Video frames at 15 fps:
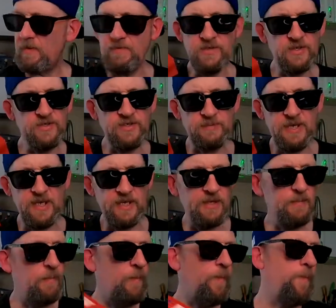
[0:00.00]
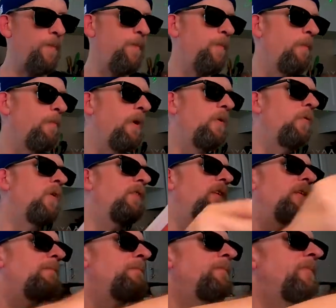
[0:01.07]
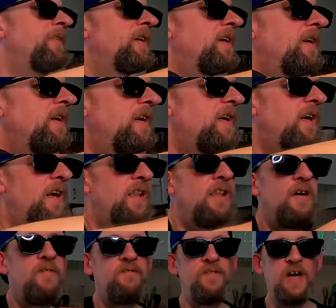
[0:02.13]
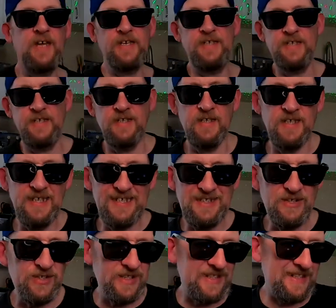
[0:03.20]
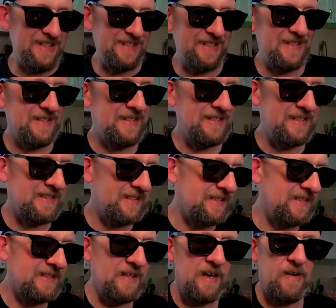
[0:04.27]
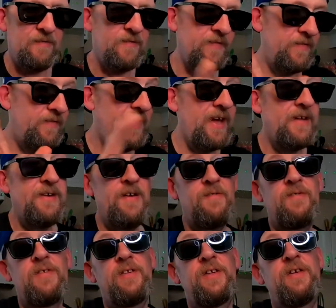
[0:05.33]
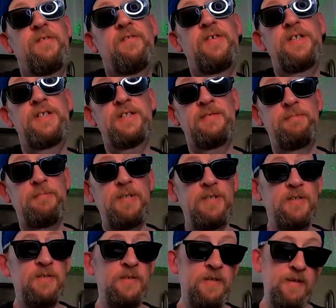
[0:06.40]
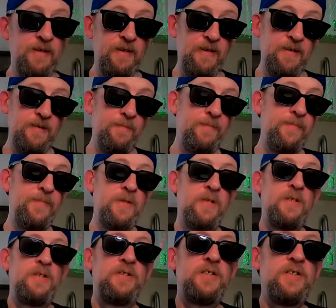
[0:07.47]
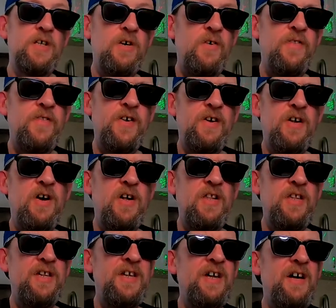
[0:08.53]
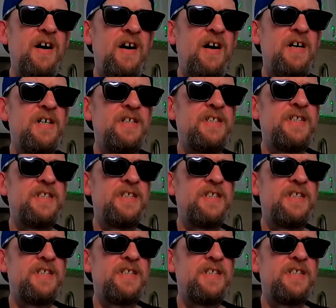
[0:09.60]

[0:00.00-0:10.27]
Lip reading: was a little spendy, but worth it. Love finding interesting stuff, and that definitely fits the bill. So they're calling it a